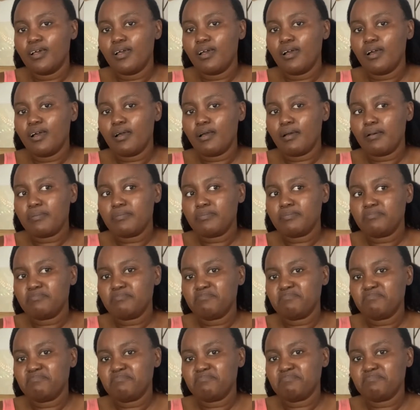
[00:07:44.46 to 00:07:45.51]

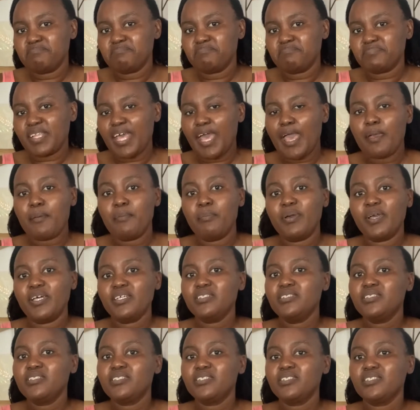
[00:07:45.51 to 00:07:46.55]
I
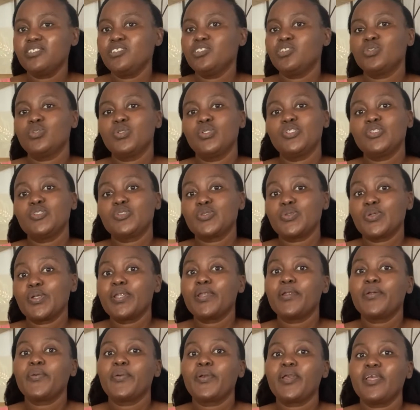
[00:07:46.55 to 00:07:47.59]
bet he's going to
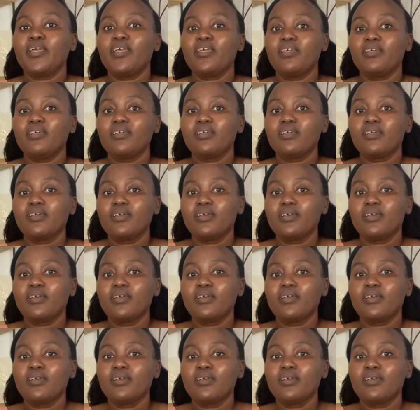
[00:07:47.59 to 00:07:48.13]
run away